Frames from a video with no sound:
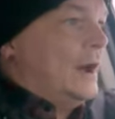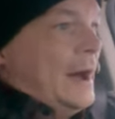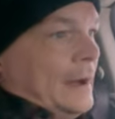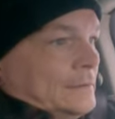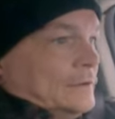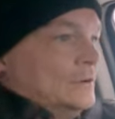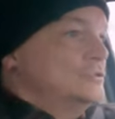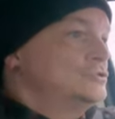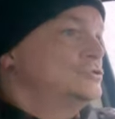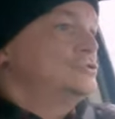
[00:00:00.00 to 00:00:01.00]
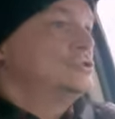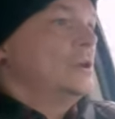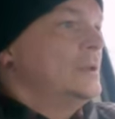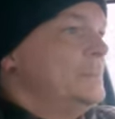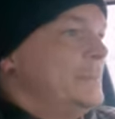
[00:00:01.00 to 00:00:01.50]
Uh,
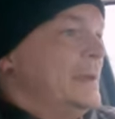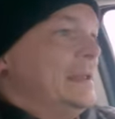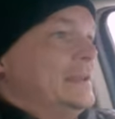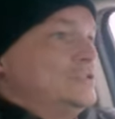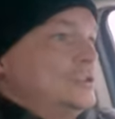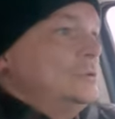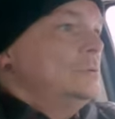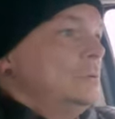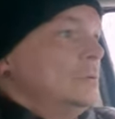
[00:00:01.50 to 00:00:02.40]
shouldn't be an issue.